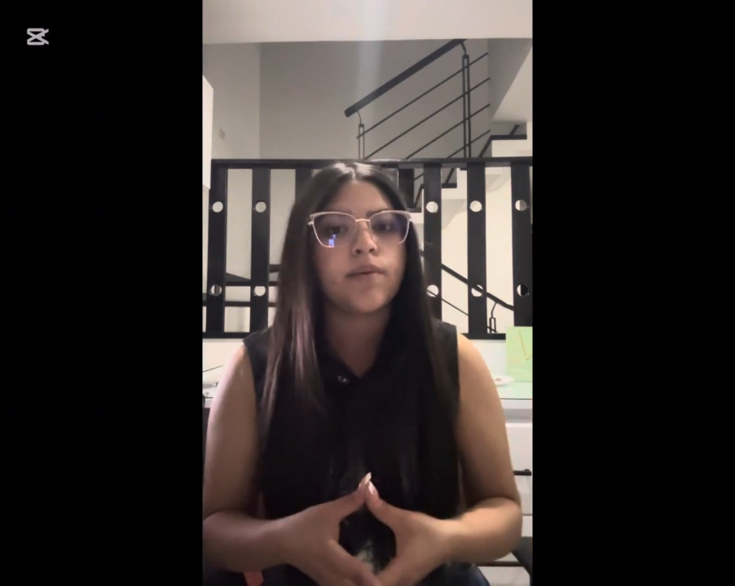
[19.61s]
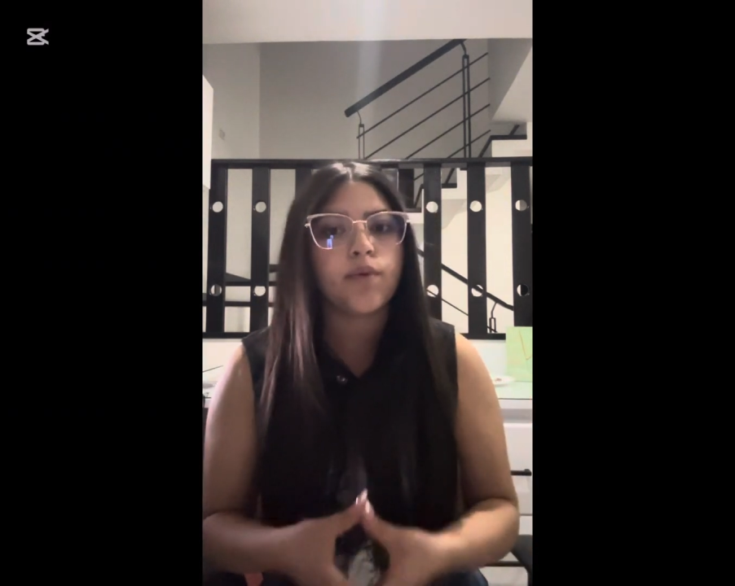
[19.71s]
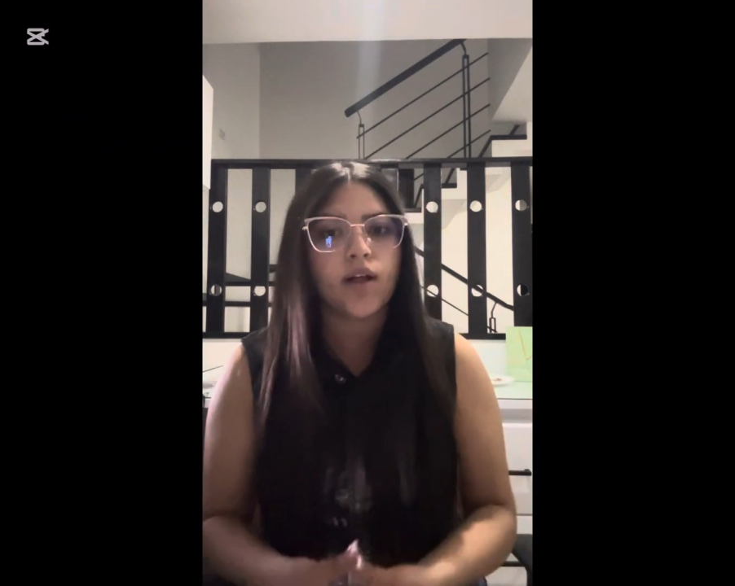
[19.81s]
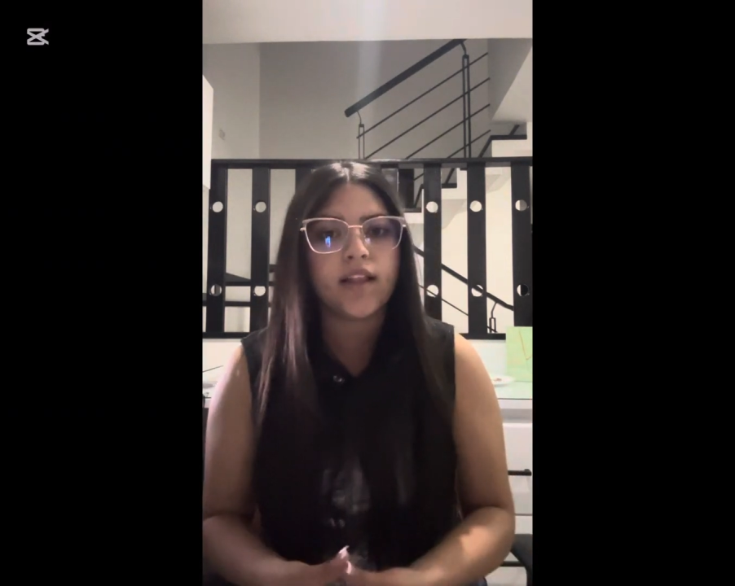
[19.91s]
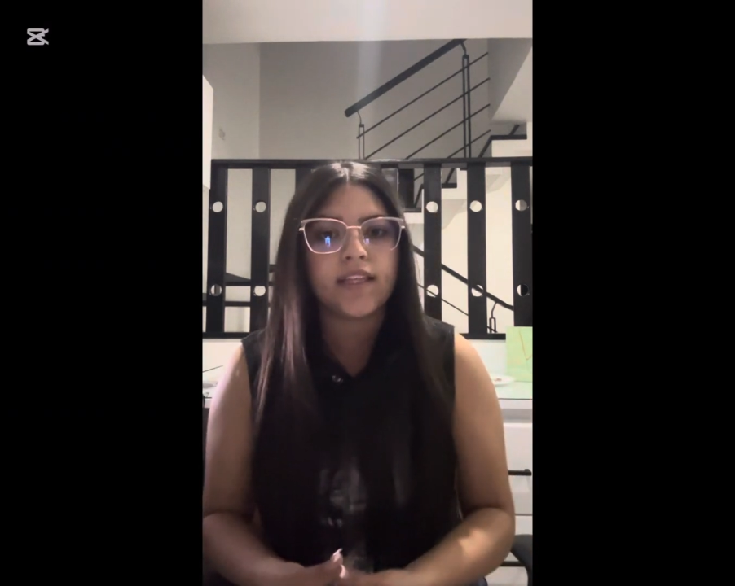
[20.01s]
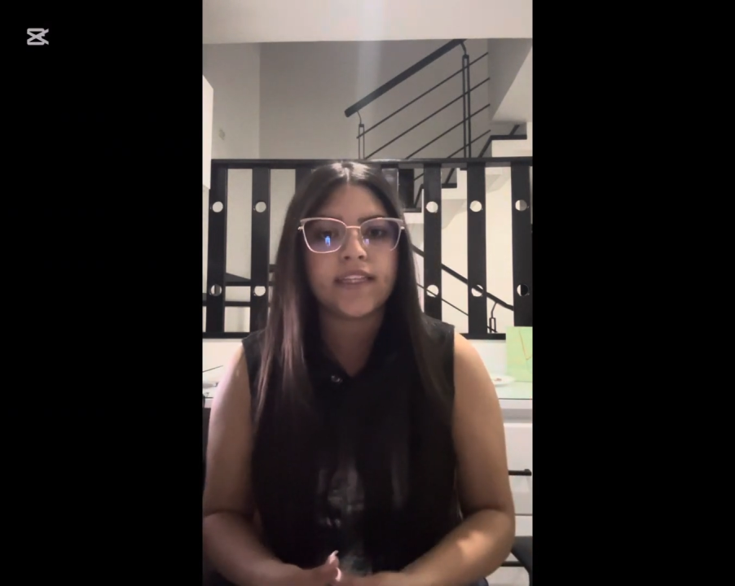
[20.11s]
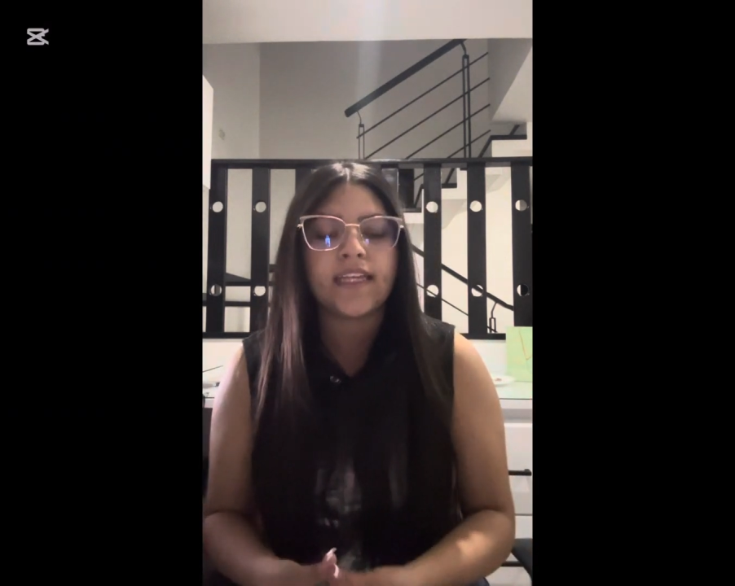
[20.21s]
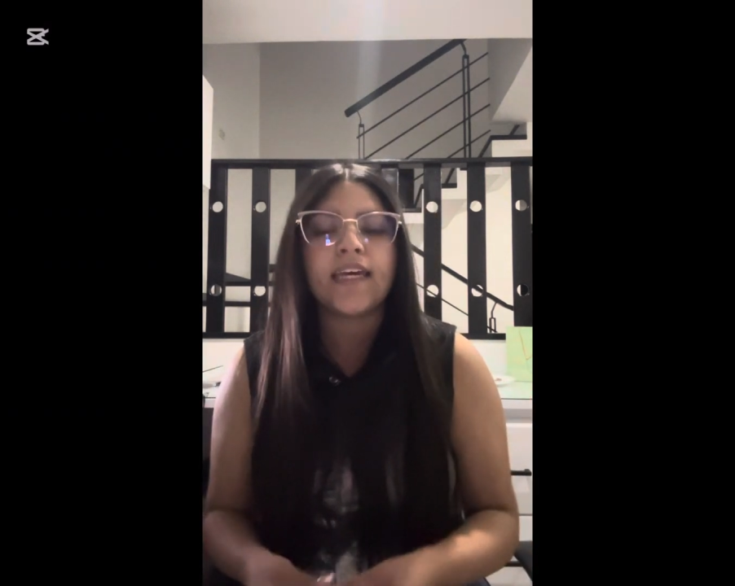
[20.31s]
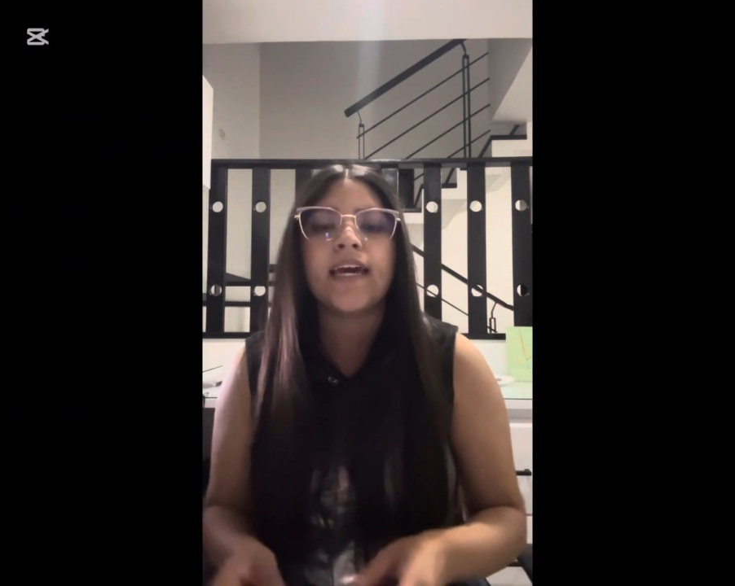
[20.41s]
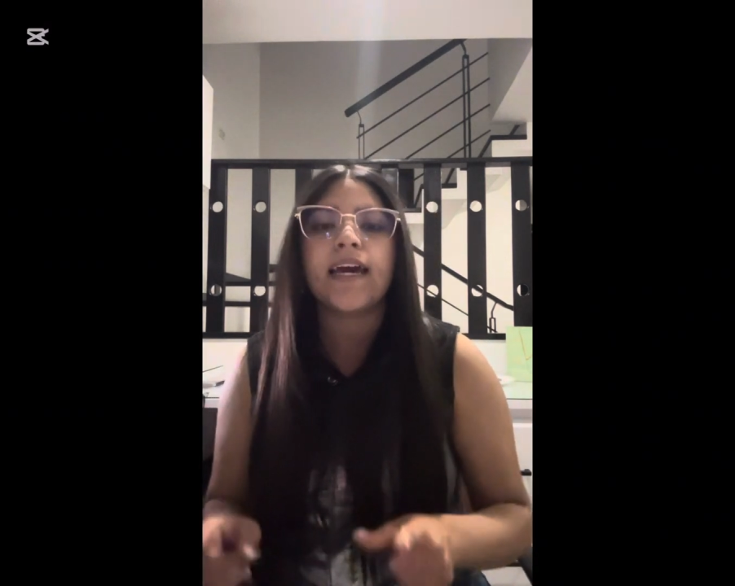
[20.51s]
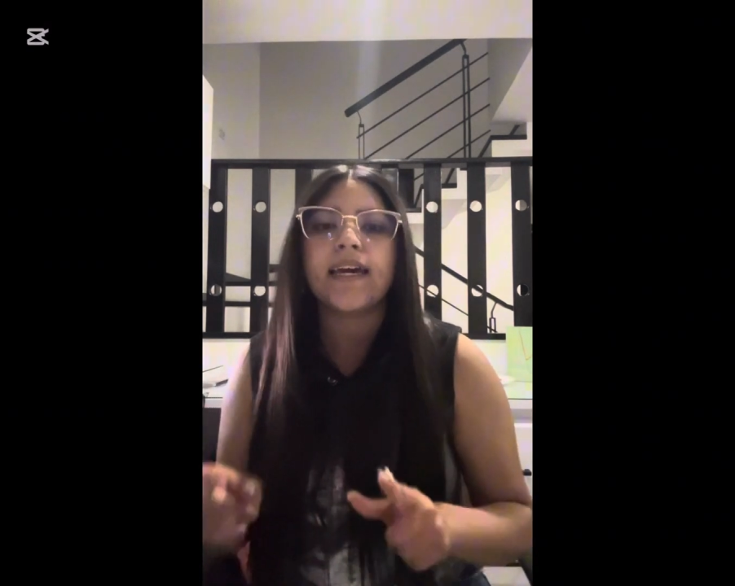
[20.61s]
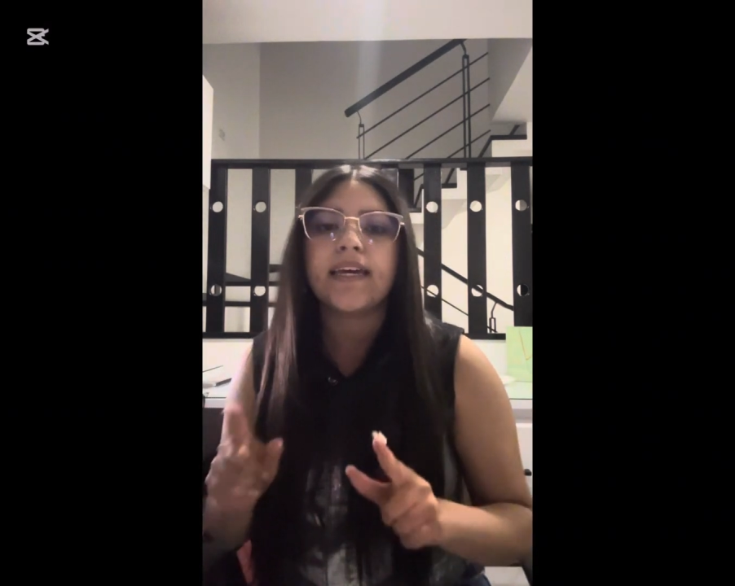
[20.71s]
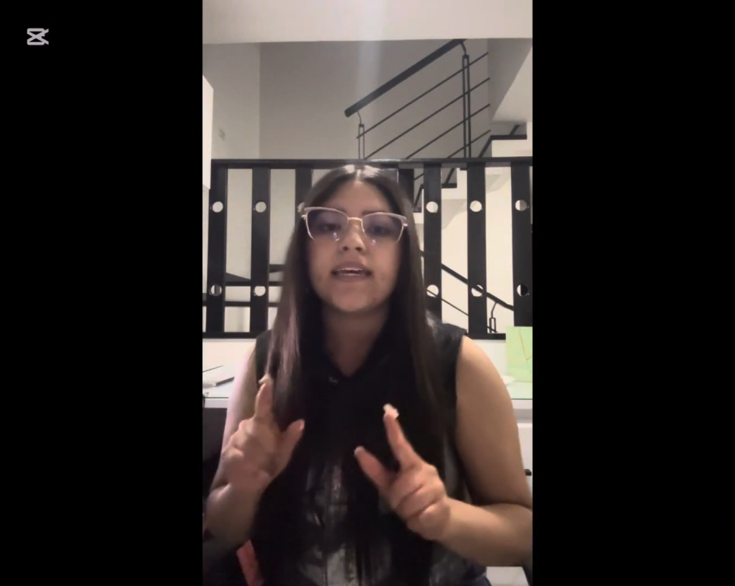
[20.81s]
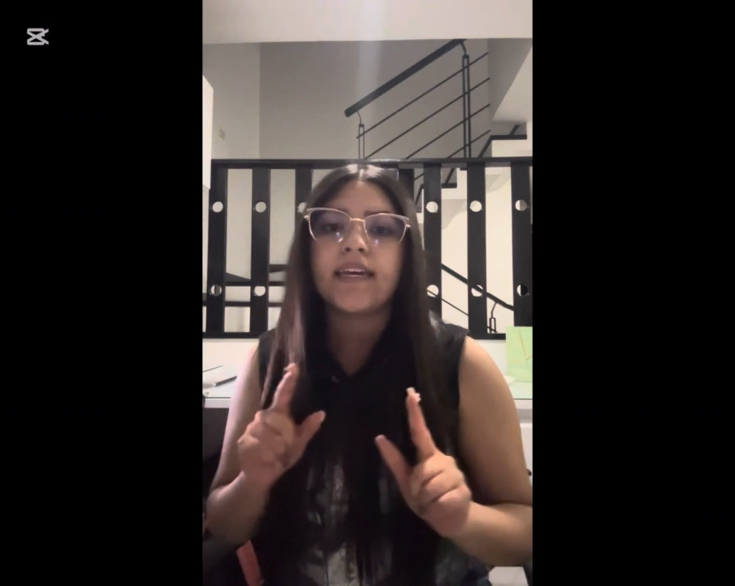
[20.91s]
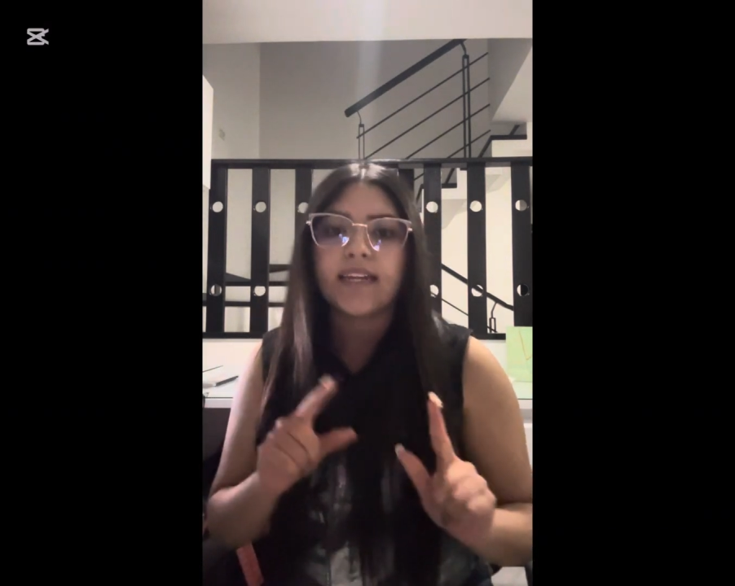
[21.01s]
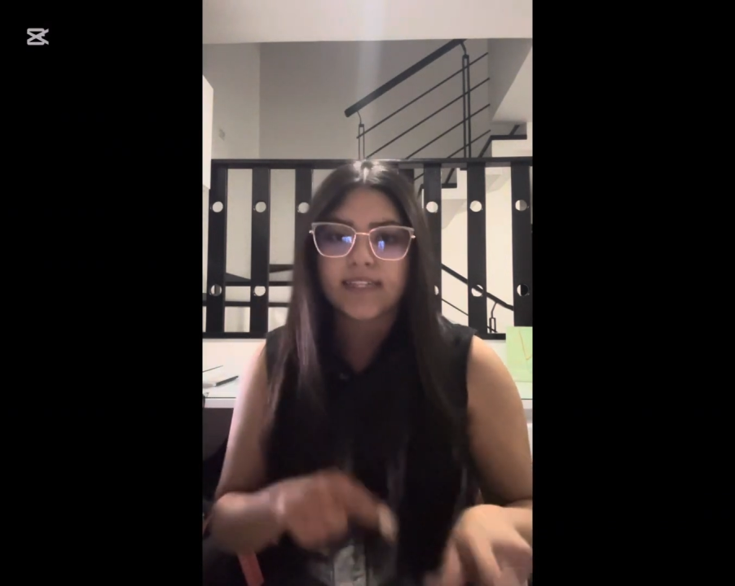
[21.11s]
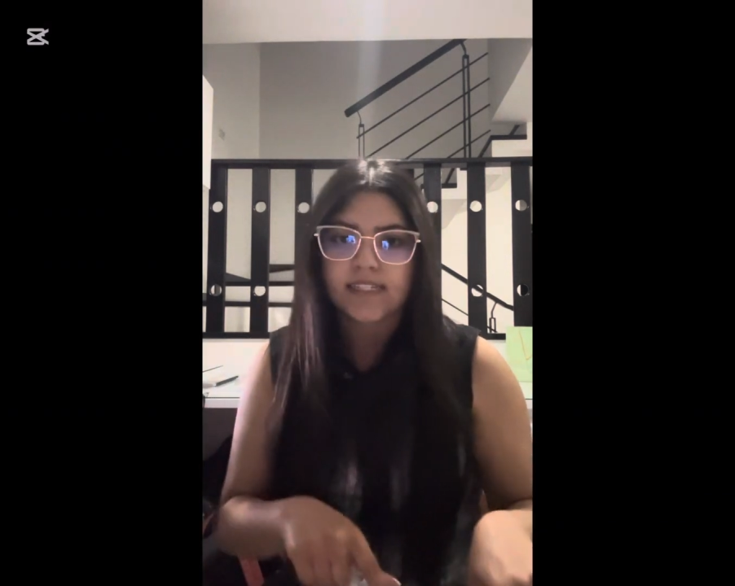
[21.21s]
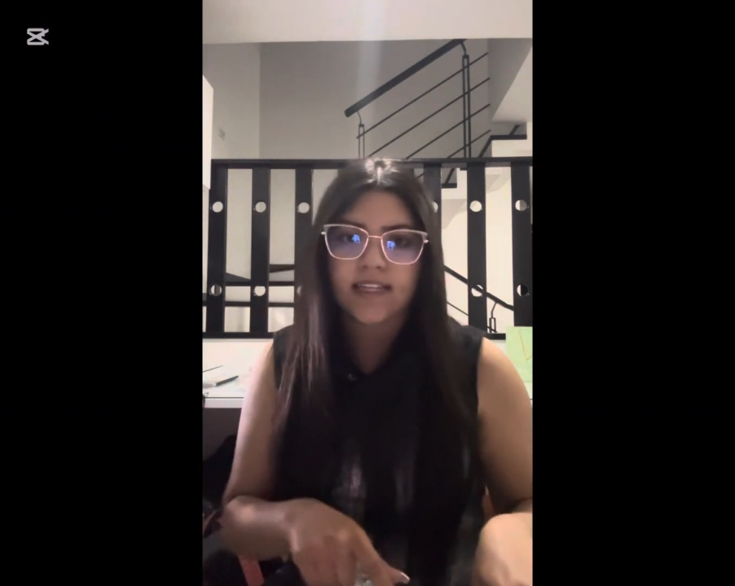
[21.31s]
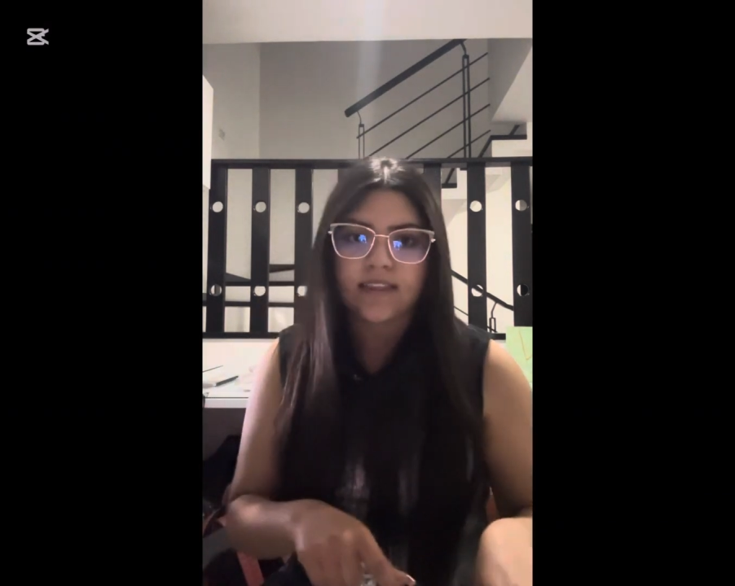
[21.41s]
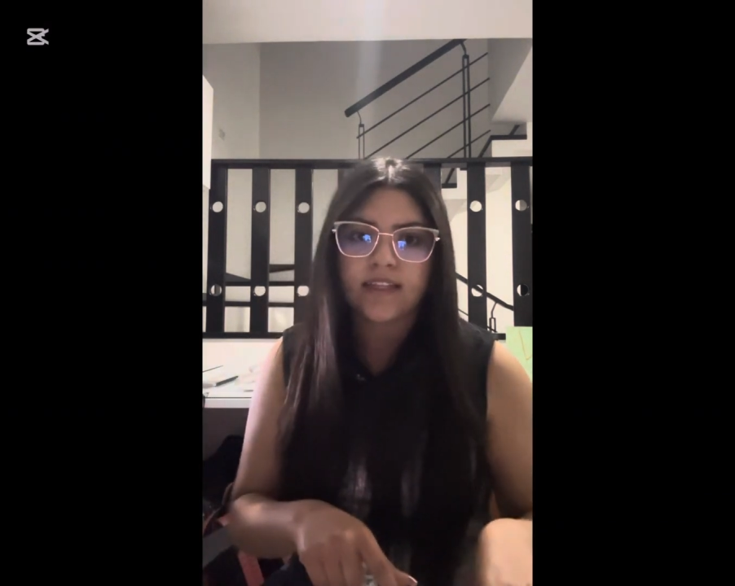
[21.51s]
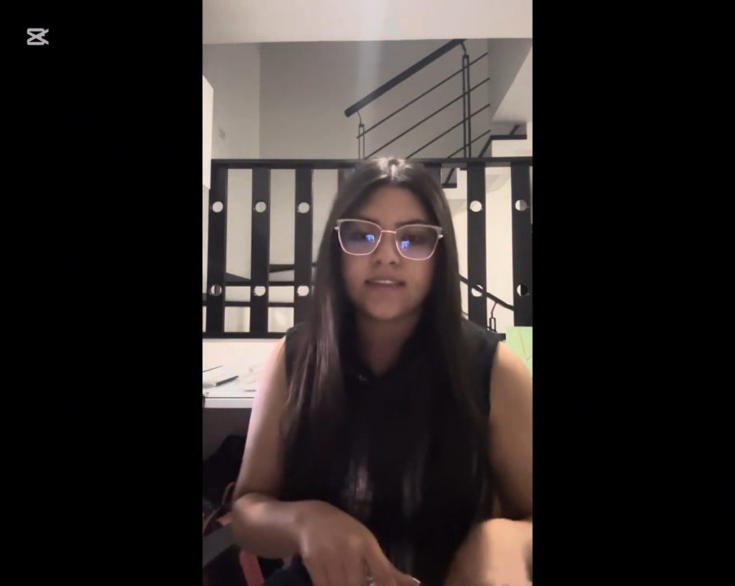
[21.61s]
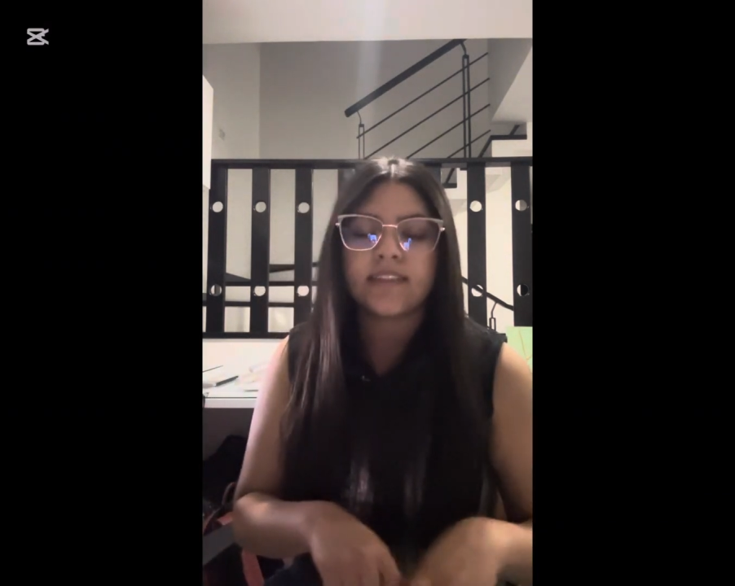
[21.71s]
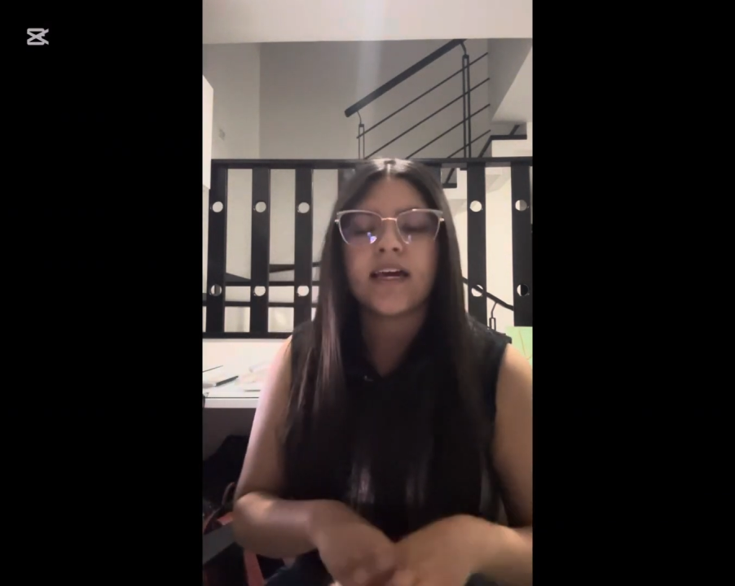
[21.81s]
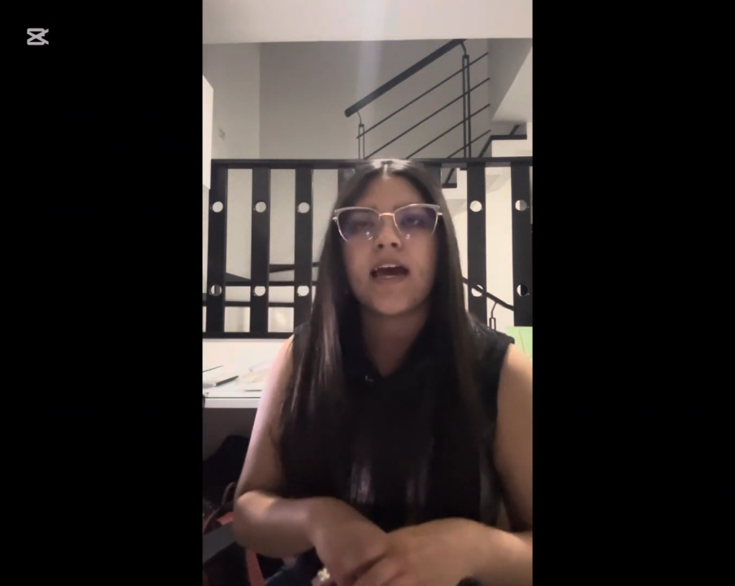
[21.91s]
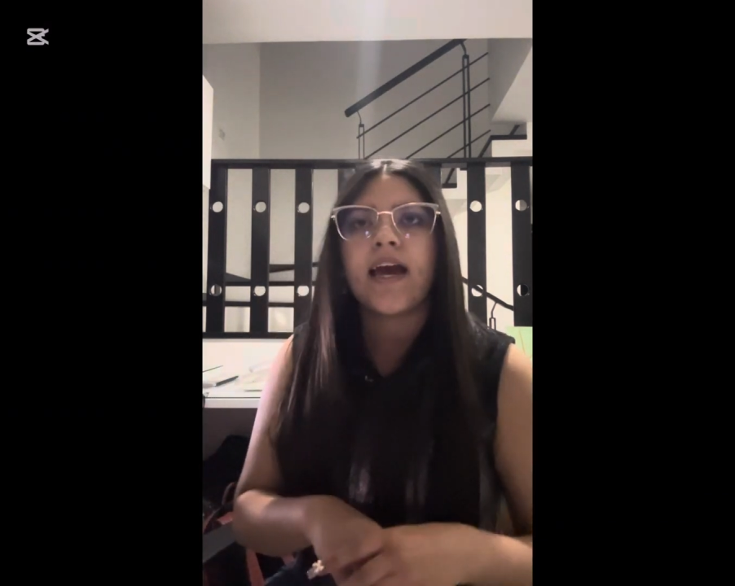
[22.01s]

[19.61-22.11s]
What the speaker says: modality in a sentence.